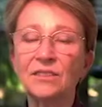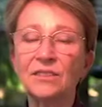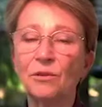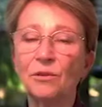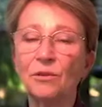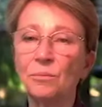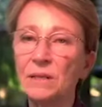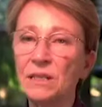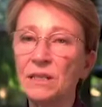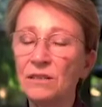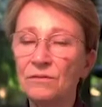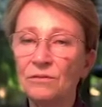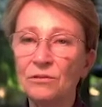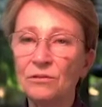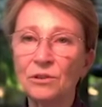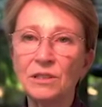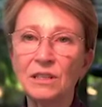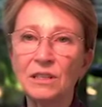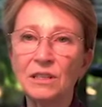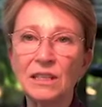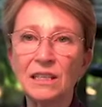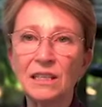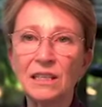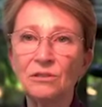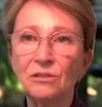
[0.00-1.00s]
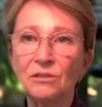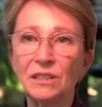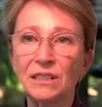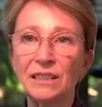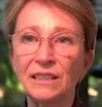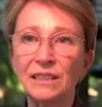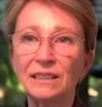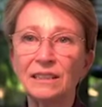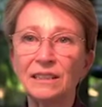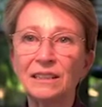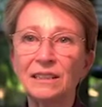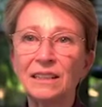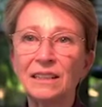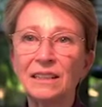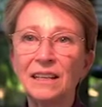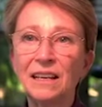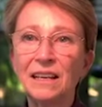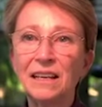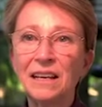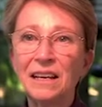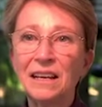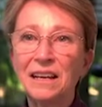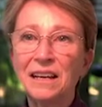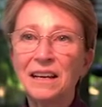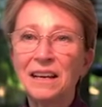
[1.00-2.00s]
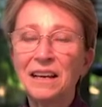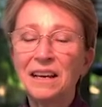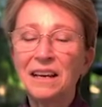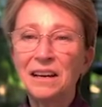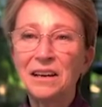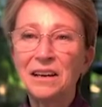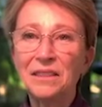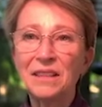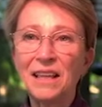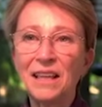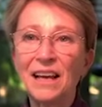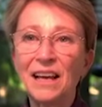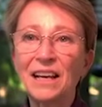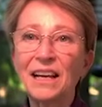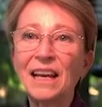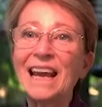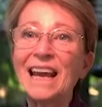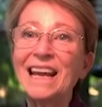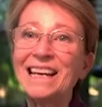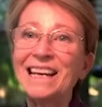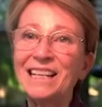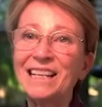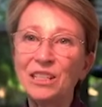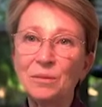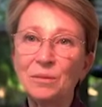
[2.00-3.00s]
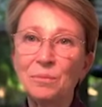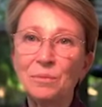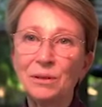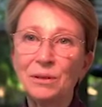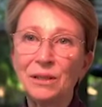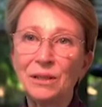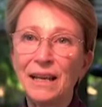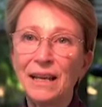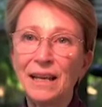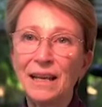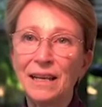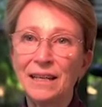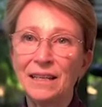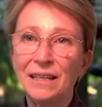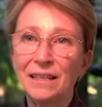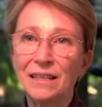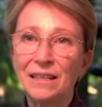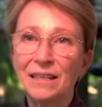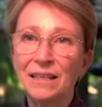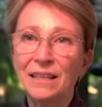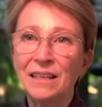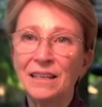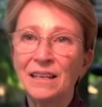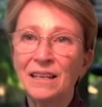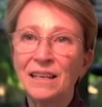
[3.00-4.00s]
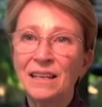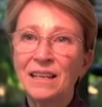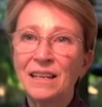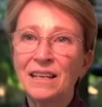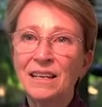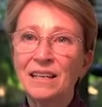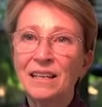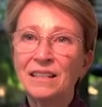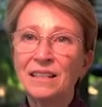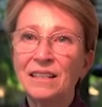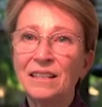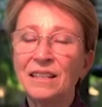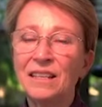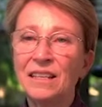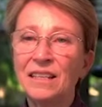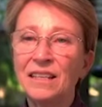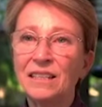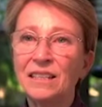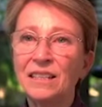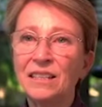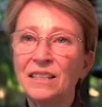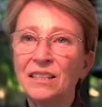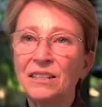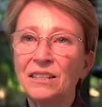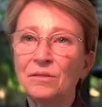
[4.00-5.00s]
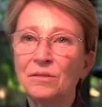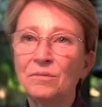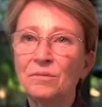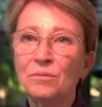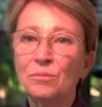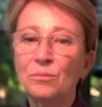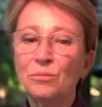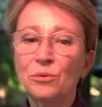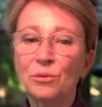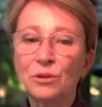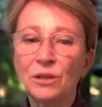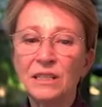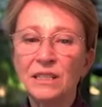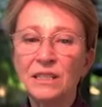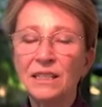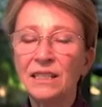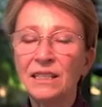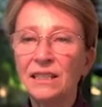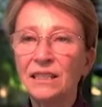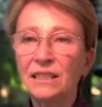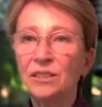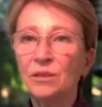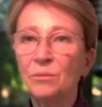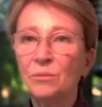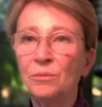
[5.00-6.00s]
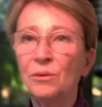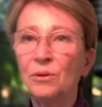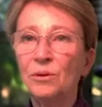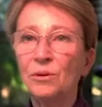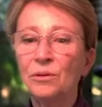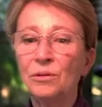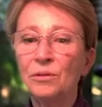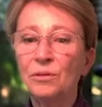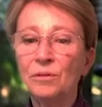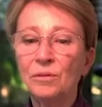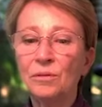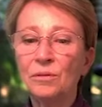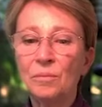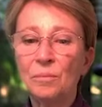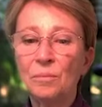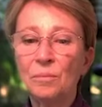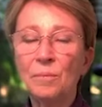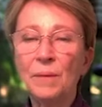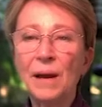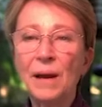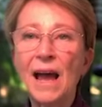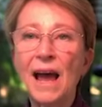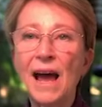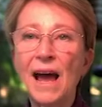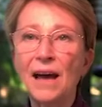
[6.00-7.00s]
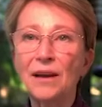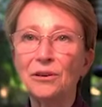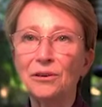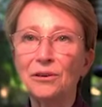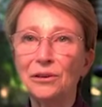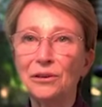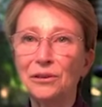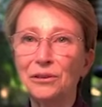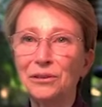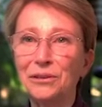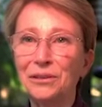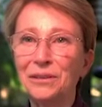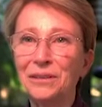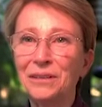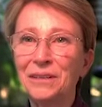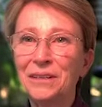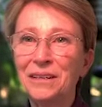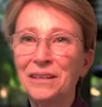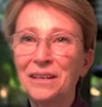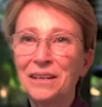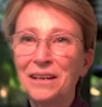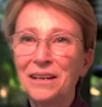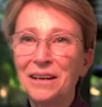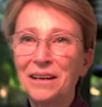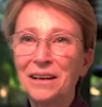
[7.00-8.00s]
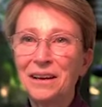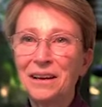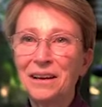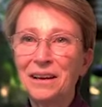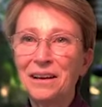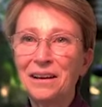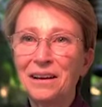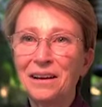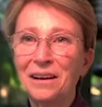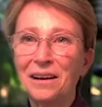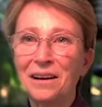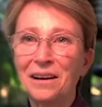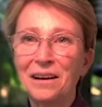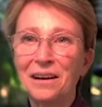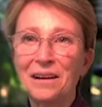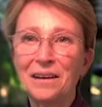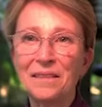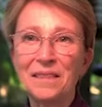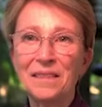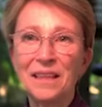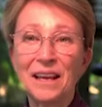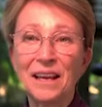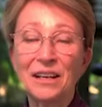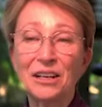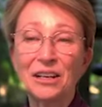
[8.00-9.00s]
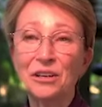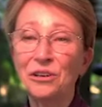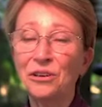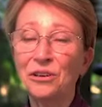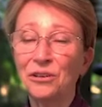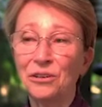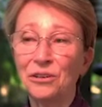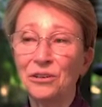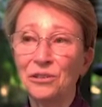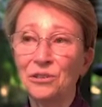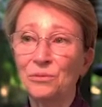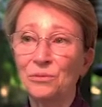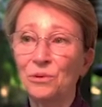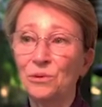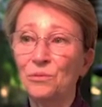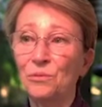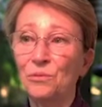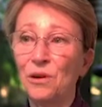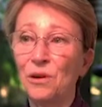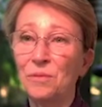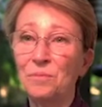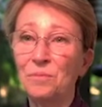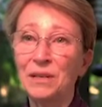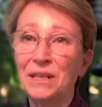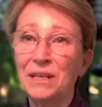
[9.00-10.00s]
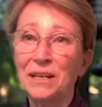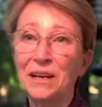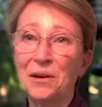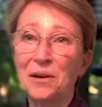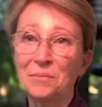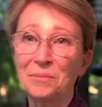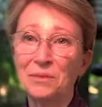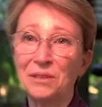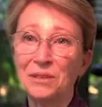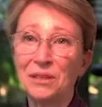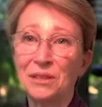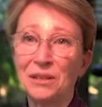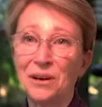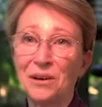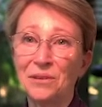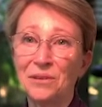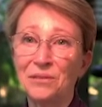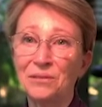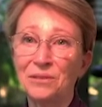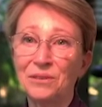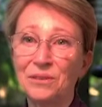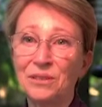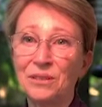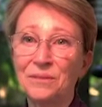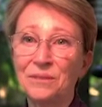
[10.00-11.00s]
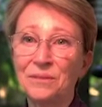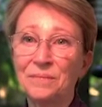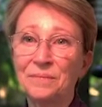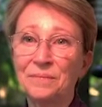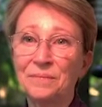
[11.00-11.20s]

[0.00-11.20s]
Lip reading: from different theories that can explain this predictable pattern that occurs when one becomes a coach.